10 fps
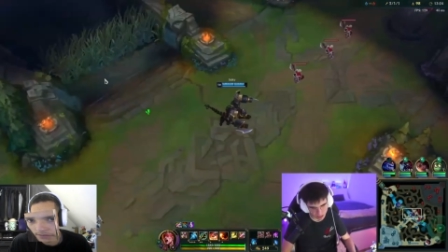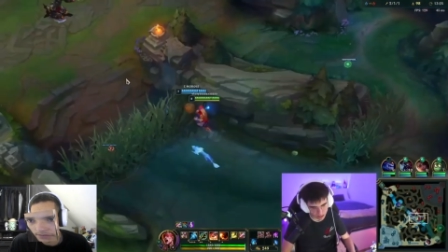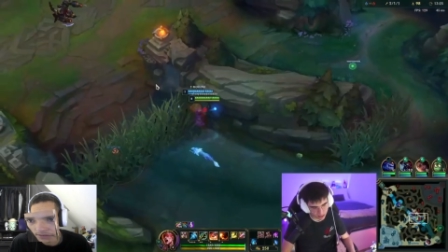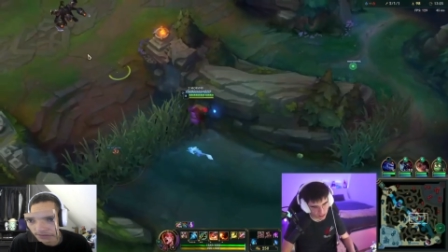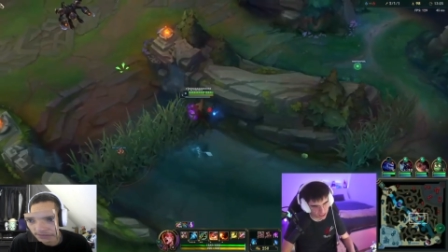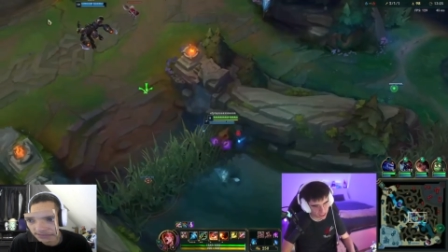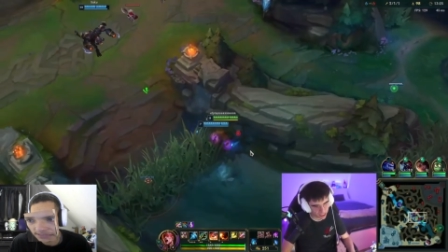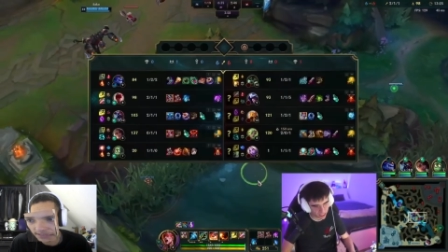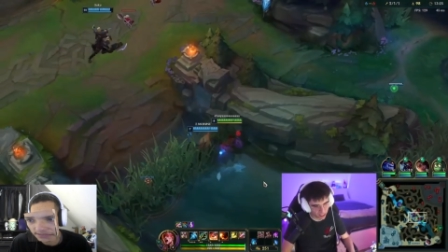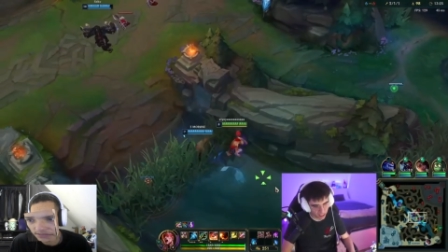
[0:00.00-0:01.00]
thirty
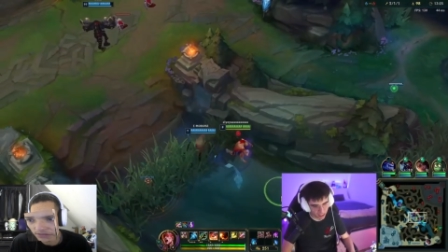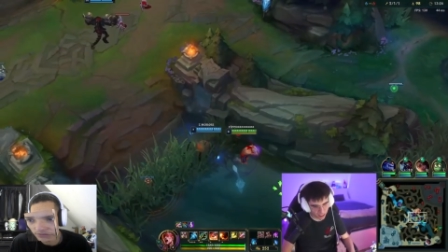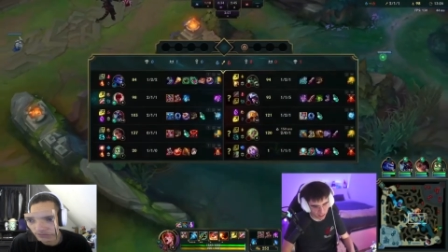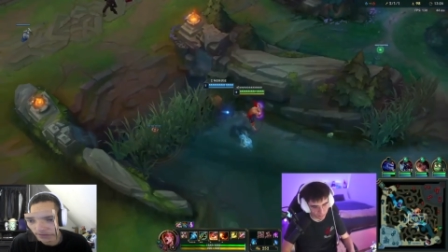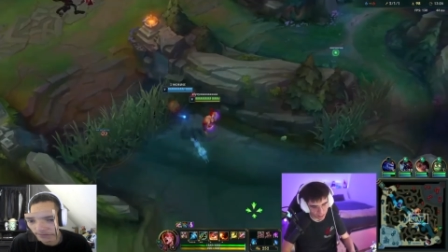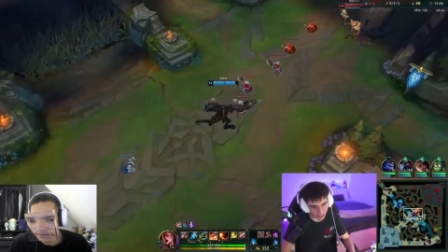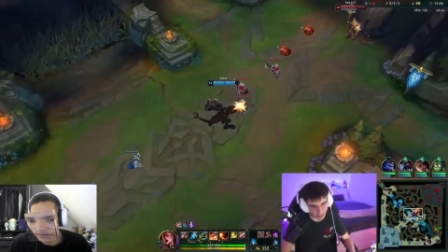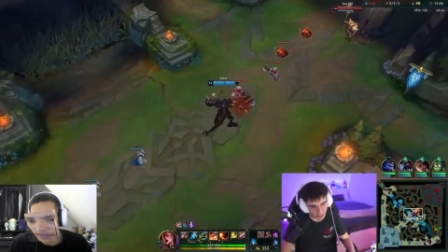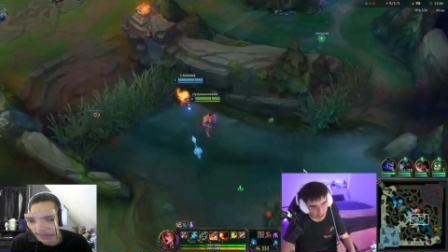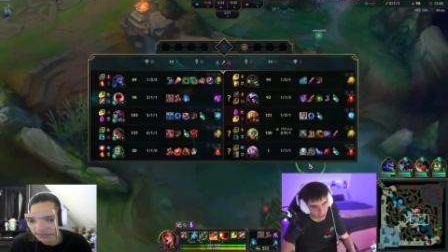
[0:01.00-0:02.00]
seconds to use rift.
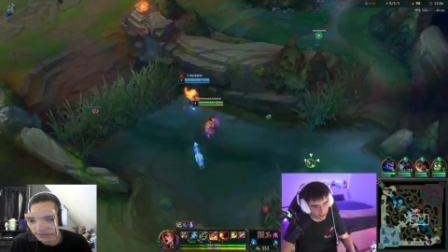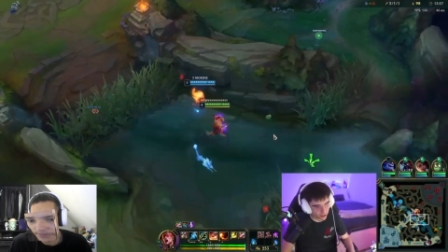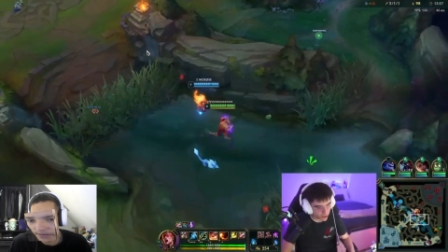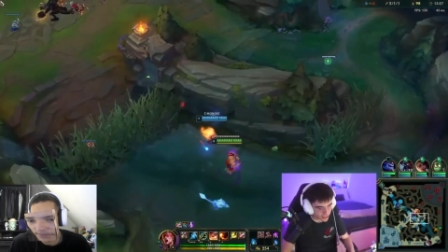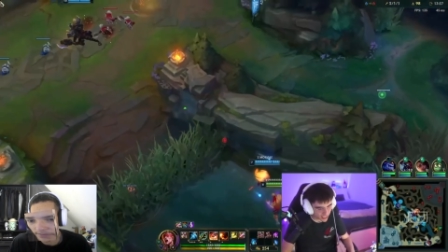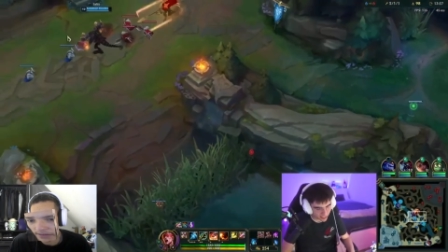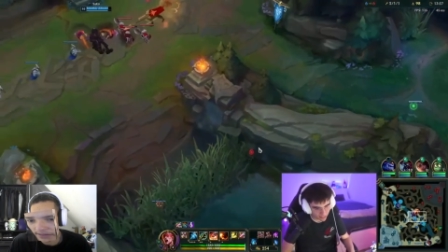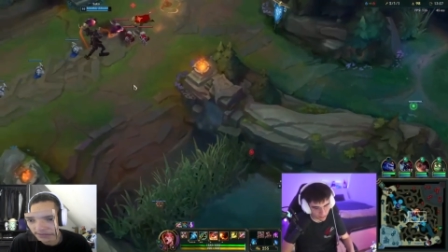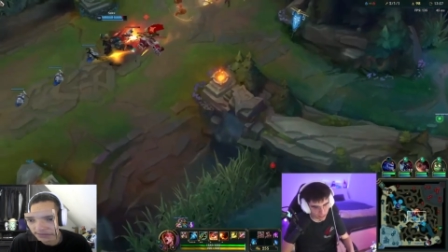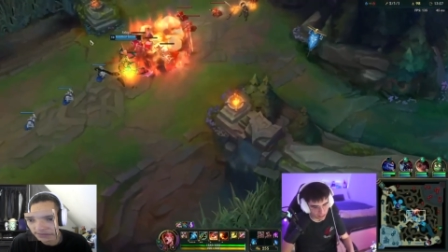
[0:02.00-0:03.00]
He has to pick a
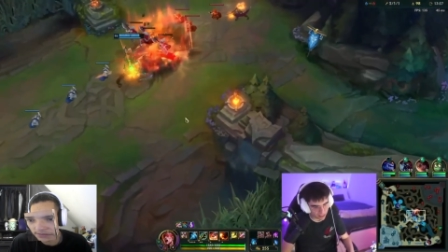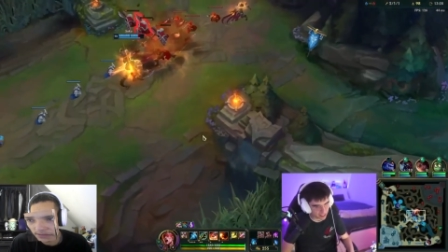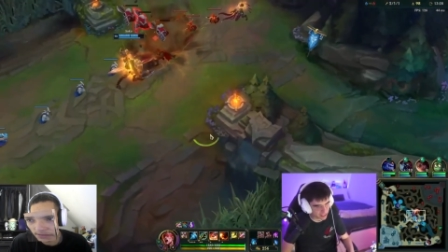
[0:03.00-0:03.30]
place.